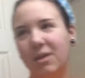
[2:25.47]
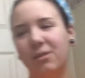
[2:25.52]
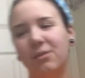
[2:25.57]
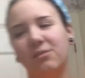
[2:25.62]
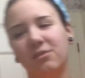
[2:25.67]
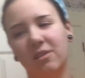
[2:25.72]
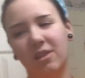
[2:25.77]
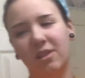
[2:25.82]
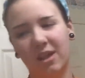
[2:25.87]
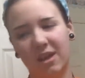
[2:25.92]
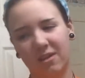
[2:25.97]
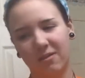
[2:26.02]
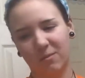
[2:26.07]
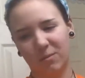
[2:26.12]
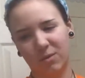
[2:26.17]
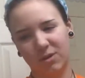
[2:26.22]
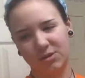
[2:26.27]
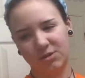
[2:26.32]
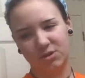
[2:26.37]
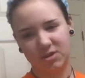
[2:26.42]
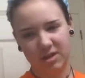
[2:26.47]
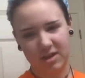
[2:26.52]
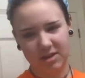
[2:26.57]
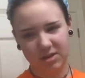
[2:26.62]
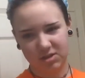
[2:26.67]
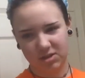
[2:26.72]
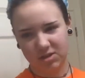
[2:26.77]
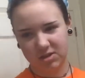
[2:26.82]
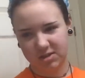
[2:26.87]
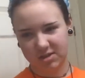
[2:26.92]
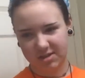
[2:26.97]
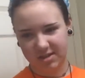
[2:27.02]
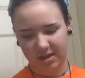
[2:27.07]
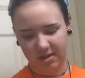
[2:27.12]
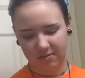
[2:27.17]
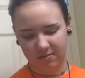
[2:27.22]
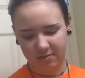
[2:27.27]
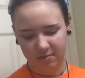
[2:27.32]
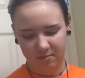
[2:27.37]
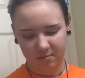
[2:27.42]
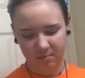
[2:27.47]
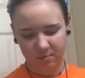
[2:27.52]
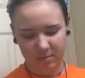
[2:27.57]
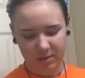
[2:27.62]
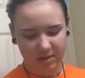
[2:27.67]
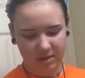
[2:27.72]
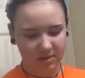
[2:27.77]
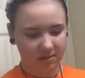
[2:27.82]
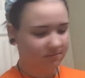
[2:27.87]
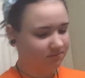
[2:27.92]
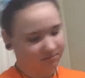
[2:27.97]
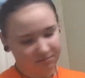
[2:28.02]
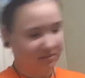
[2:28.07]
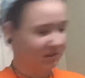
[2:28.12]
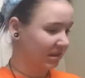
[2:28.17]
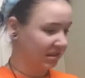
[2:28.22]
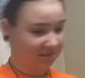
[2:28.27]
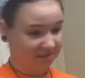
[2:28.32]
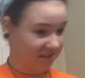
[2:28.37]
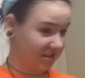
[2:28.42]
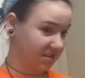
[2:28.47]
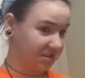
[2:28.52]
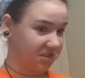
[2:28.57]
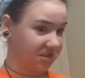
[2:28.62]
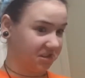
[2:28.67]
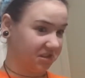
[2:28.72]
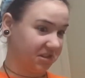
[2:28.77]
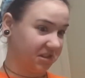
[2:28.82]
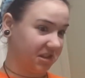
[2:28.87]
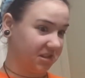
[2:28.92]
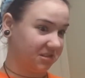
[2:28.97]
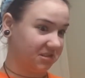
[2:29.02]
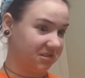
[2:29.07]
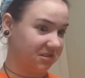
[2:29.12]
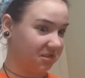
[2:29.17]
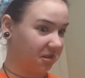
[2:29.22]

use a lot of moisturizer and stuff, but let's just get